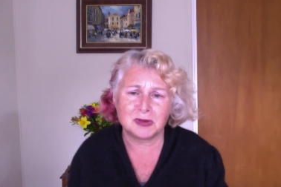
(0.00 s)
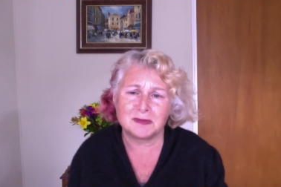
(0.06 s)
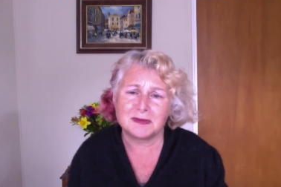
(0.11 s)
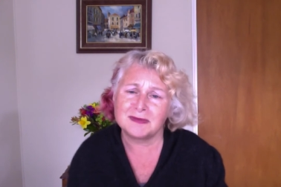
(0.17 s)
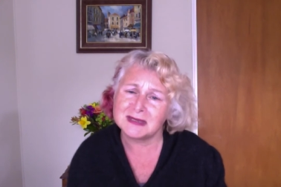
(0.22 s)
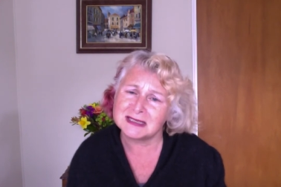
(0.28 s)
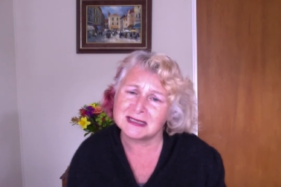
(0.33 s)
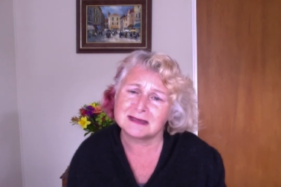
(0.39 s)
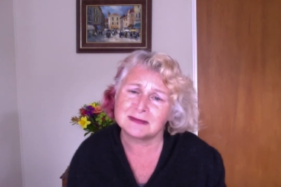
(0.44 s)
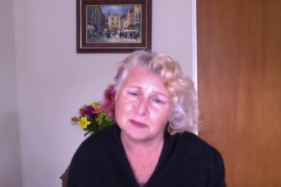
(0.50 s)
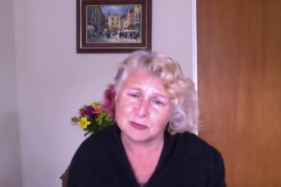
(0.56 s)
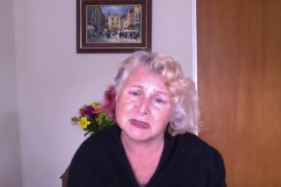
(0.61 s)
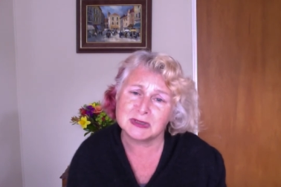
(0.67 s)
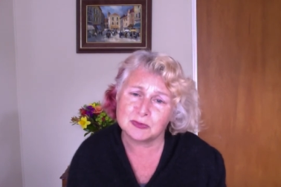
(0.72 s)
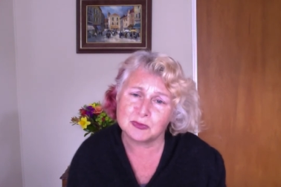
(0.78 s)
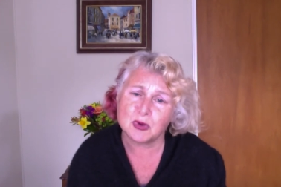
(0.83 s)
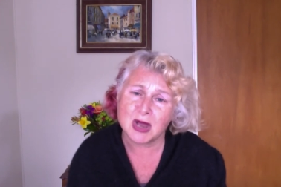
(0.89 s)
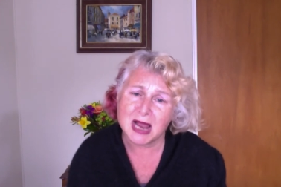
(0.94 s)
And this
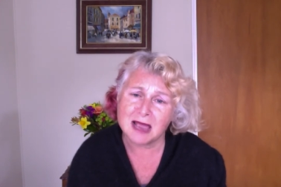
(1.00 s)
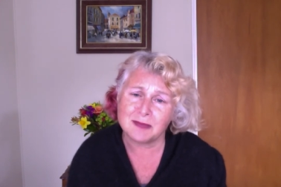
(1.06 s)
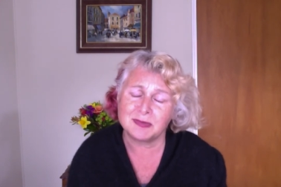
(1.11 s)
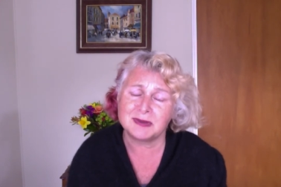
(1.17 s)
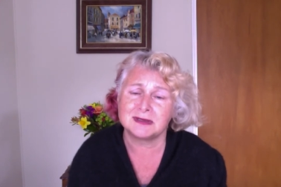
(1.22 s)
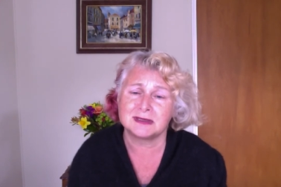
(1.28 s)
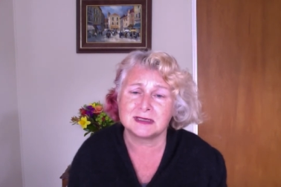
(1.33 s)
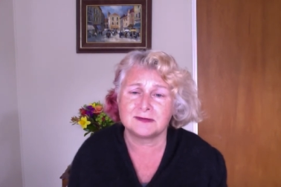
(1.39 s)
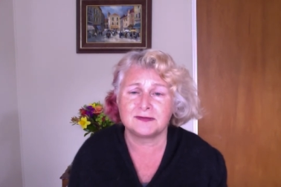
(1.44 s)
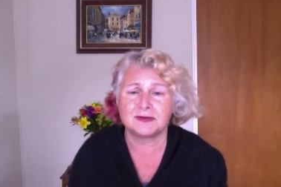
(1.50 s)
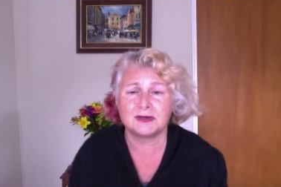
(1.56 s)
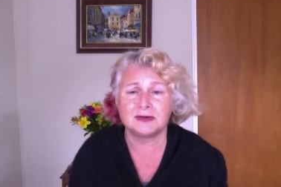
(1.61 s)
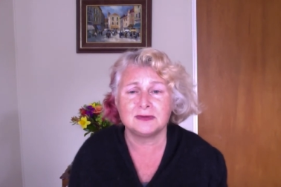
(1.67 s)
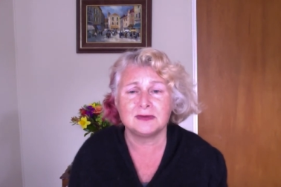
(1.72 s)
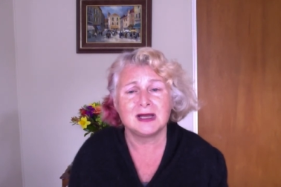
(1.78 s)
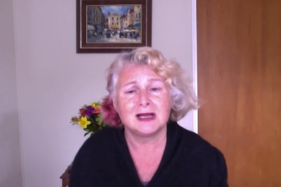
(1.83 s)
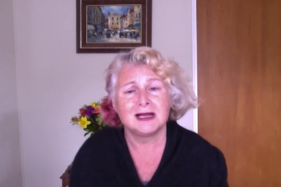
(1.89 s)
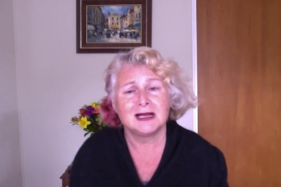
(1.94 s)
is what happens if you
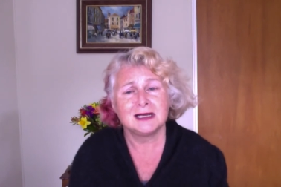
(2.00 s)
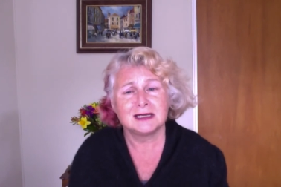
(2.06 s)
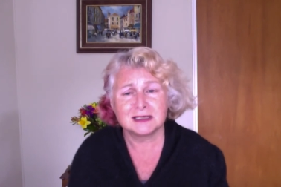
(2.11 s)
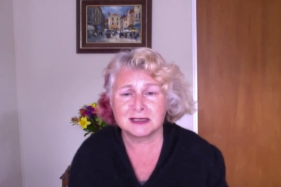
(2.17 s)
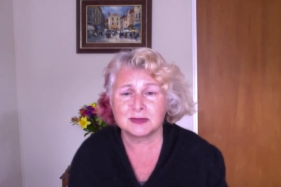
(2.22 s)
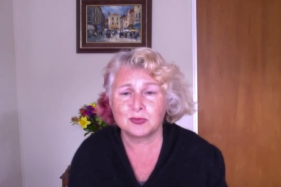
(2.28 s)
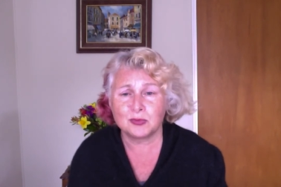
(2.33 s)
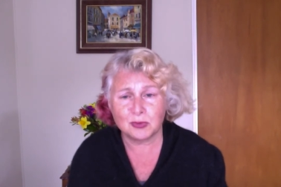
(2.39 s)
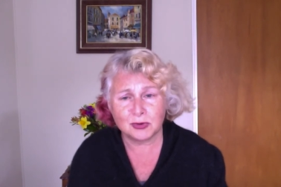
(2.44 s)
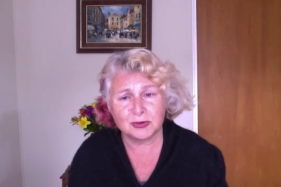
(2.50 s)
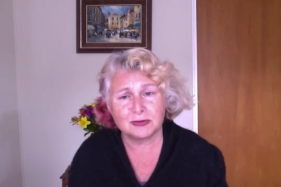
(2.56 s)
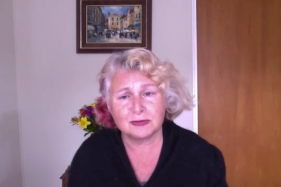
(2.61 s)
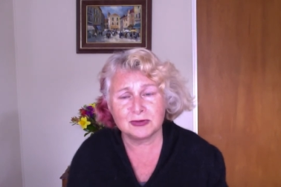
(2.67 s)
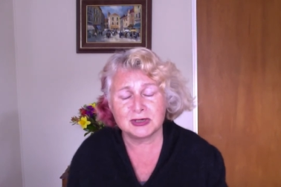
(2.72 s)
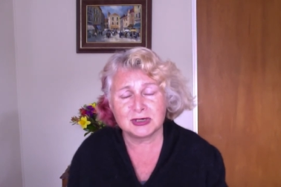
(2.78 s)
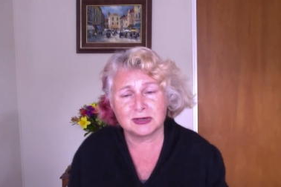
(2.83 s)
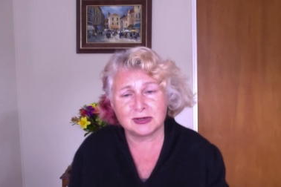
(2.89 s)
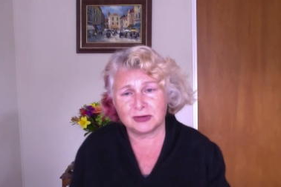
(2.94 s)
just wander
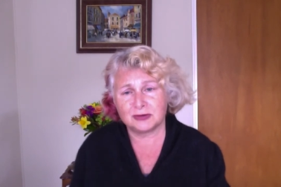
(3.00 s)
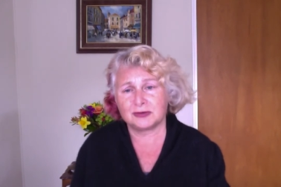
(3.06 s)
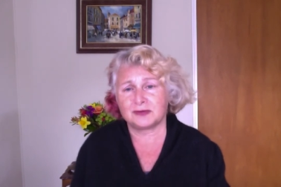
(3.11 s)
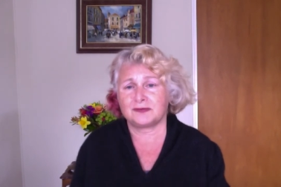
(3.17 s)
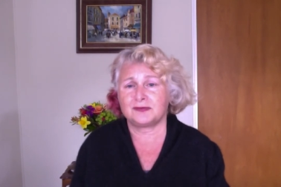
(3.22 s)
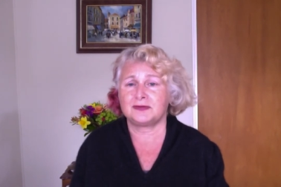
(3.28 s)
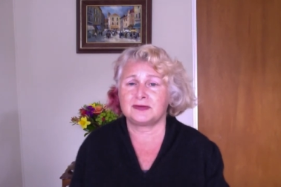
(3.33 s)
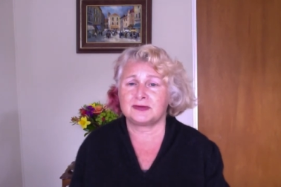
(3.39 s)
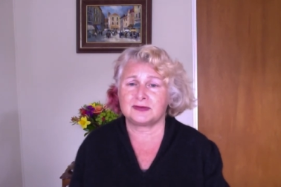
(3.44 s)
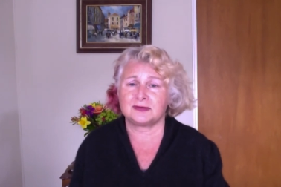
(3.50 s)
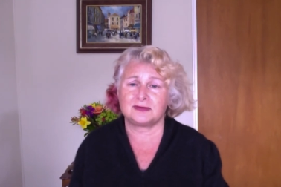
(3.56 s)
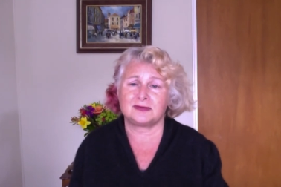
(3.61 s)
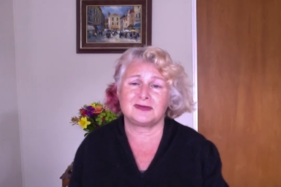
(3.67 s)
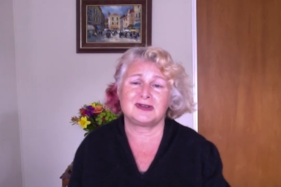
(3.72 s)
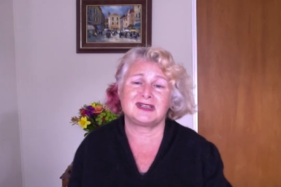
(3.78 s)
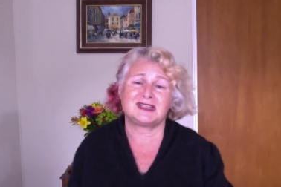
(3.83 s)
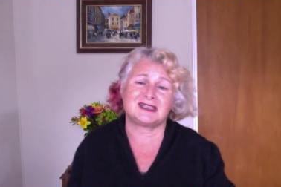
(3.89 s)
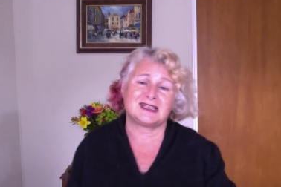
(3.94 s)
into a health food store
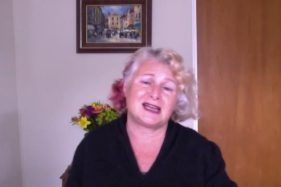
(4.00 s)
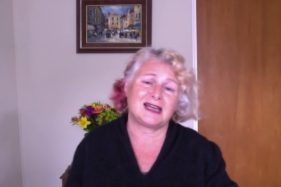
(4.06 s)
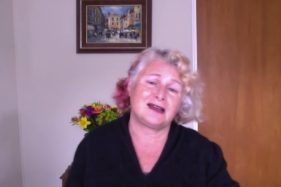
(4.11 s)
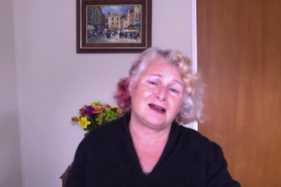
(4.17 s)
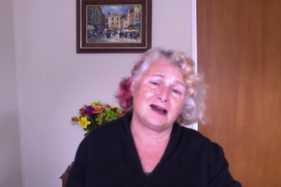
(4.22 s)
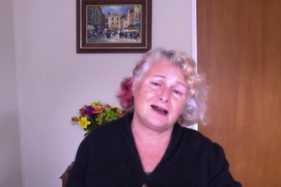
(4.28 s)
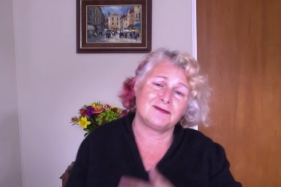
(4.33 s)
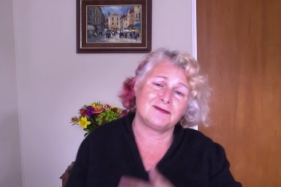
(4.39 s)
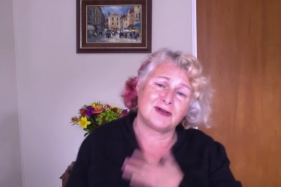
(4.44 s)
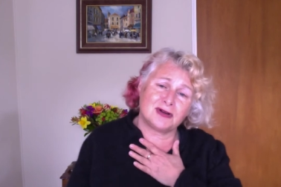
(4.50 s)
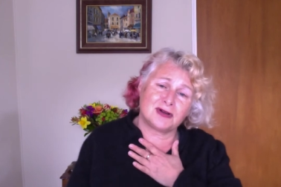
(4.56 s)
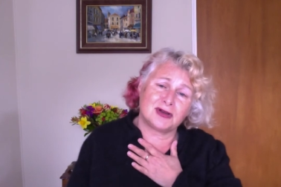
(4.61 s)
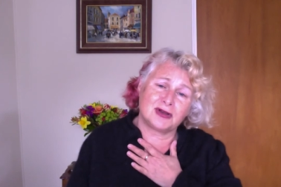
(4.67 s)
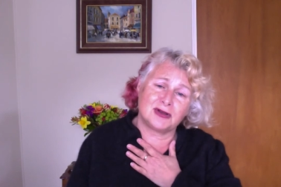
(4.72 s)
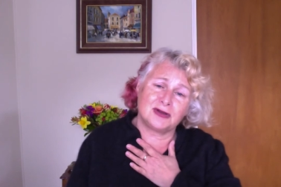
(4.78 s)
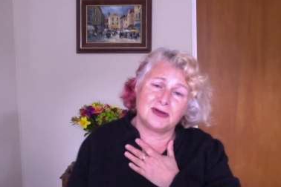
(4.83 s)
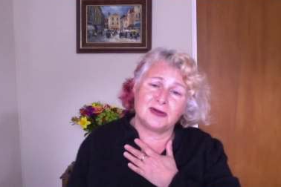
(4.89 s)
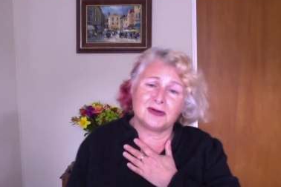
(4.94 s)
and you say, I've got
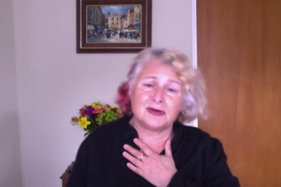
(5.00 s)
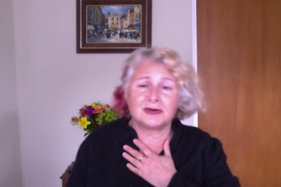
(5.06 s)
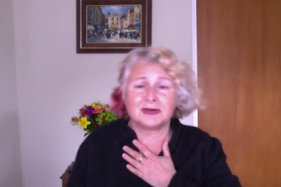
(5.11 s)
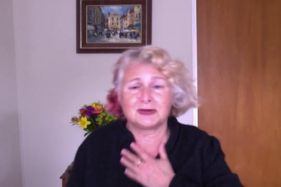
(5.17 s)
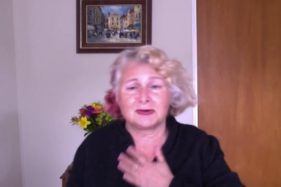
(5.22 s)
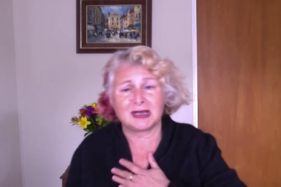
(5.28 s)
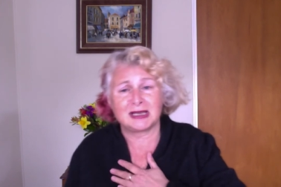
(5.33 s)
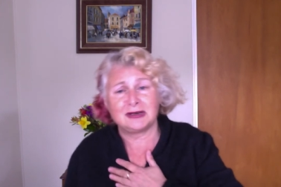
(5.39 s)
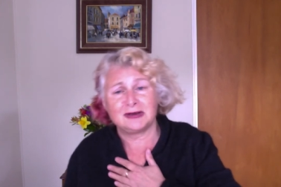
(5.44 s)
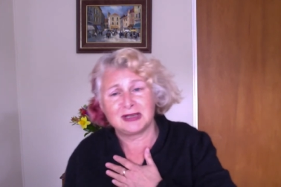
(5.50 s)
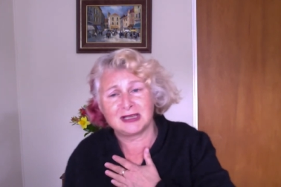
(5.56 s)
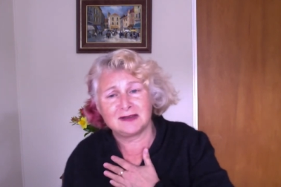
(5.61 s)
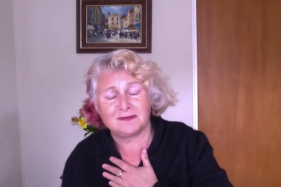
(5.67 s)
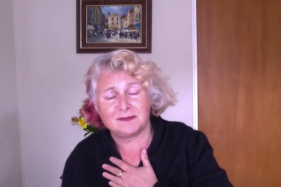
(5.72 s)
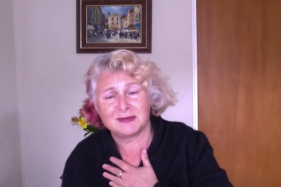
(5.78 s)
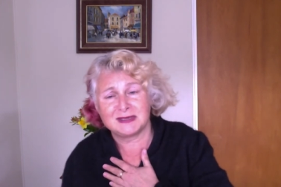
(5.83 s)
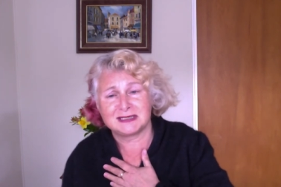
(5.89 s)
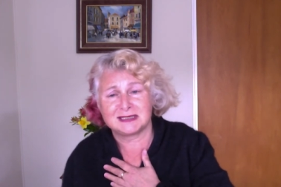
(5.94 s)
GERD, can you give
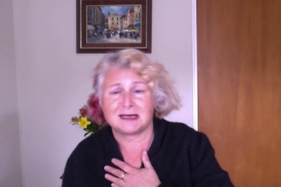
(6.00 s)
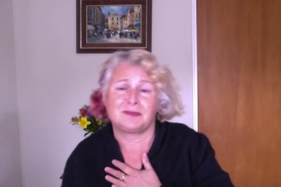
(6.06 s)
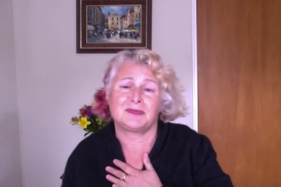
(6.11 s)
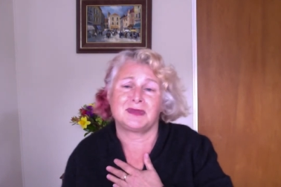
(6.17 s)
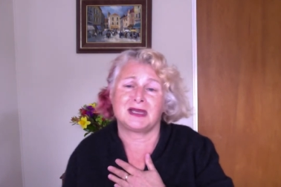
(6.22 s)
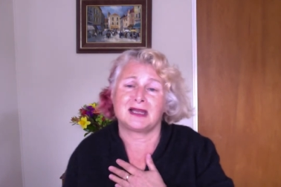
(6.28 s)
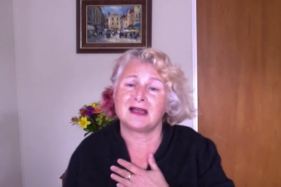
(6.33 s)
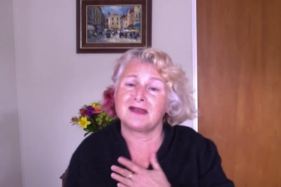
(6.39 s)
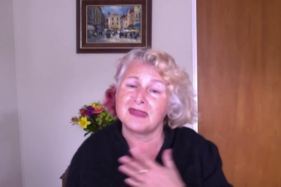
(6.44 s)
me something?